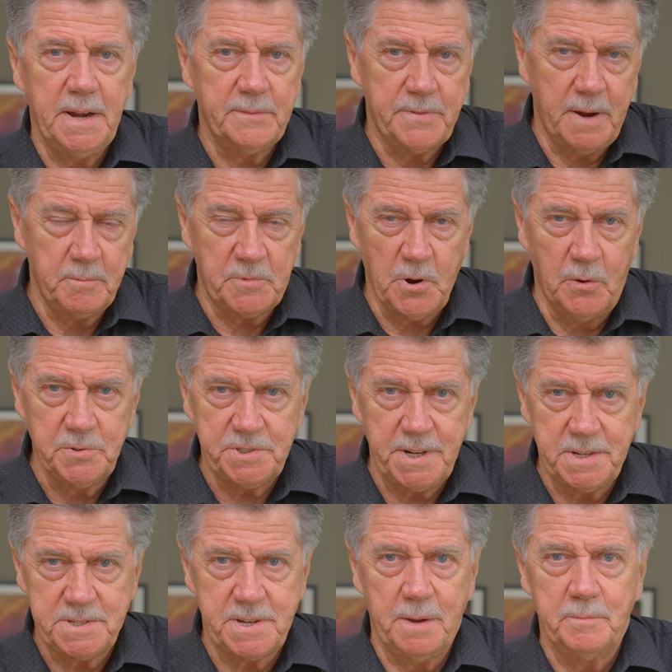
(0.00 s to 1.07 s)
if I'm
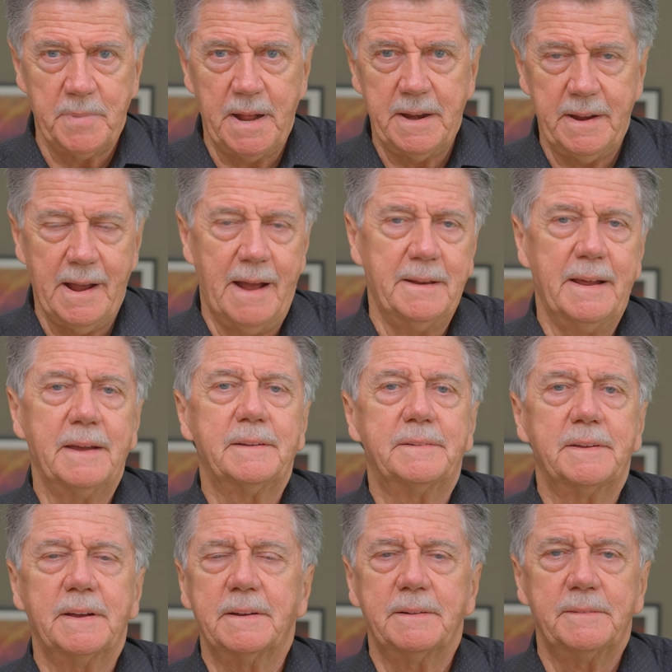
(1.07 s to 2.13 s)
coaching somebody, I'd like
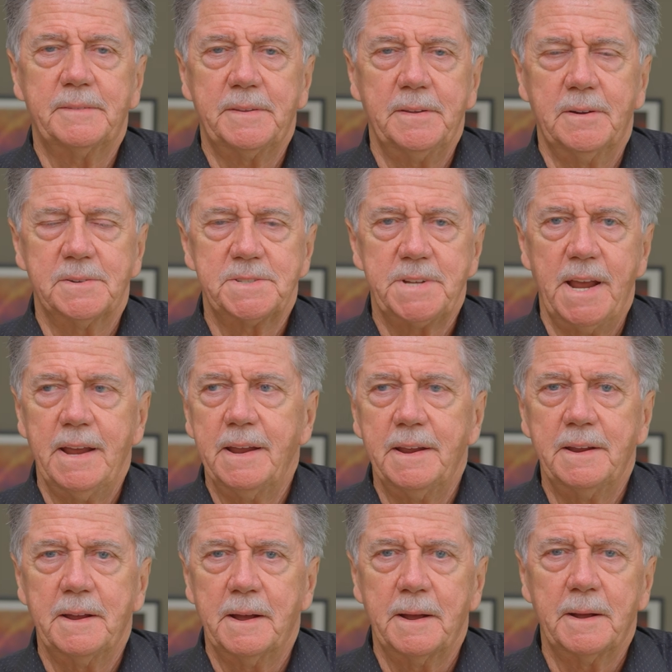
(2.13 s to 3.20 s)
to
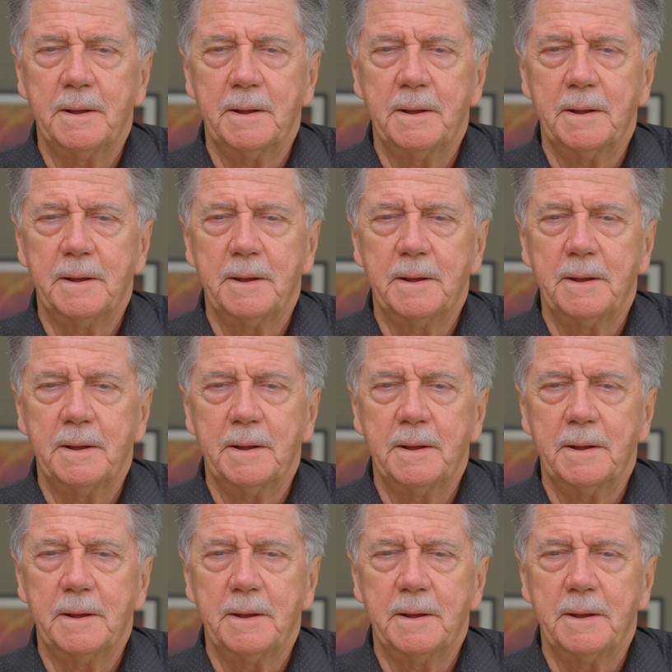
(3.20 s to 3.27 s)
say